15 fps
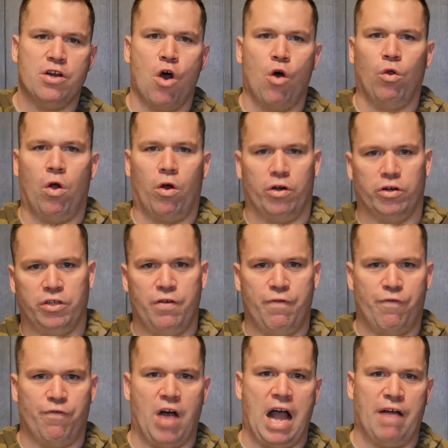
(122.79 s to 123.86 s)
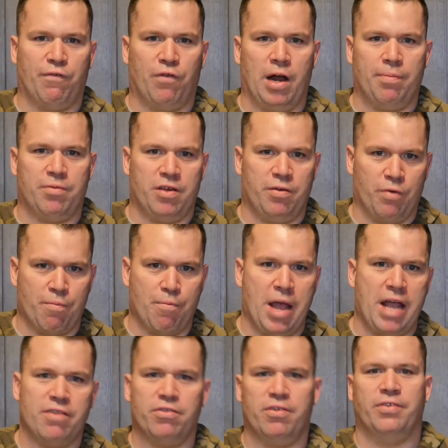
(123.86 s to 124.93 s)
no longer do five reps, he
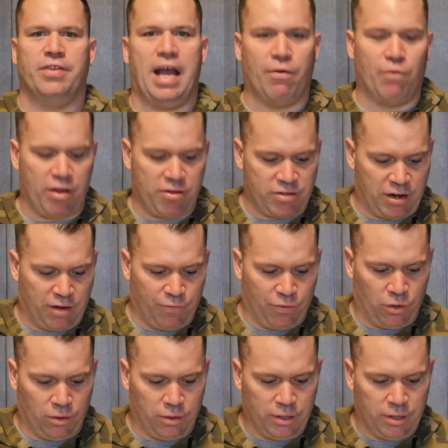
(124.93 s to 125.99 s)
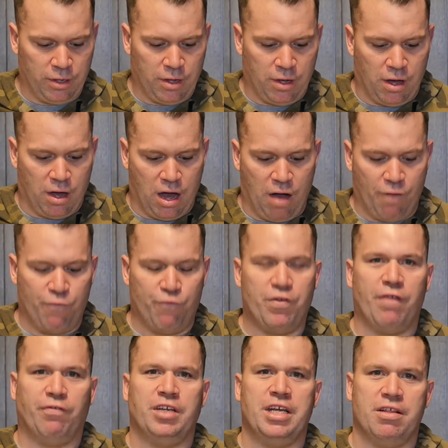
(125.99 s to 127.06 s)
remains on that rest interval of
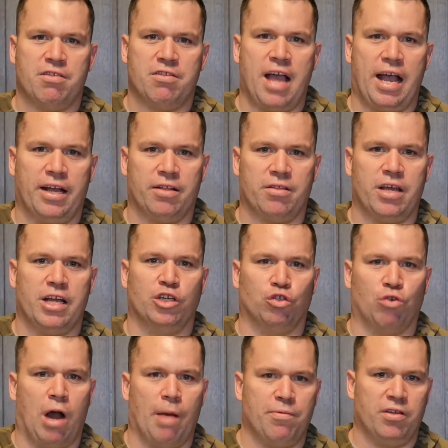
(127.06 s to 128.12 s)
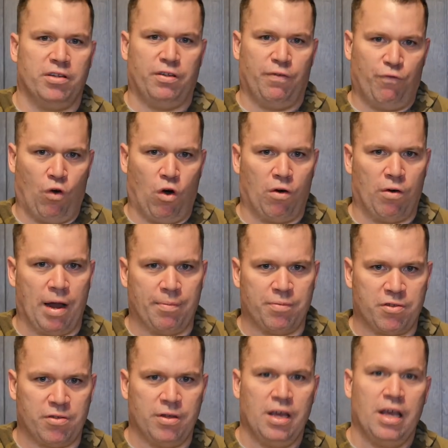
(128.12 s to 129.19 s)
15 seconds and drops it to four
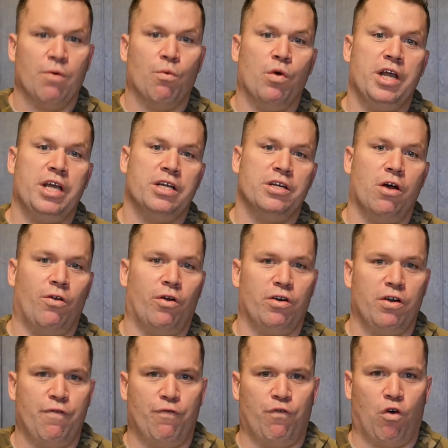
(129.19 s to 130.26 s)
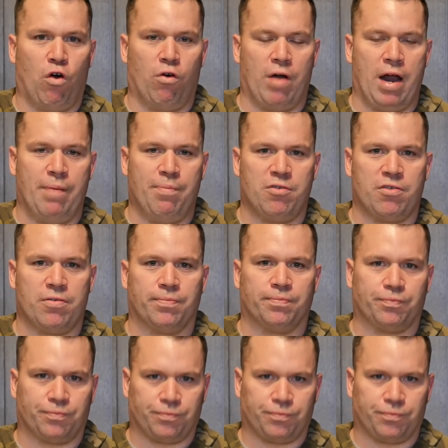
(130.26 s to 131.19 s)
reps. When he can no longer do four reps,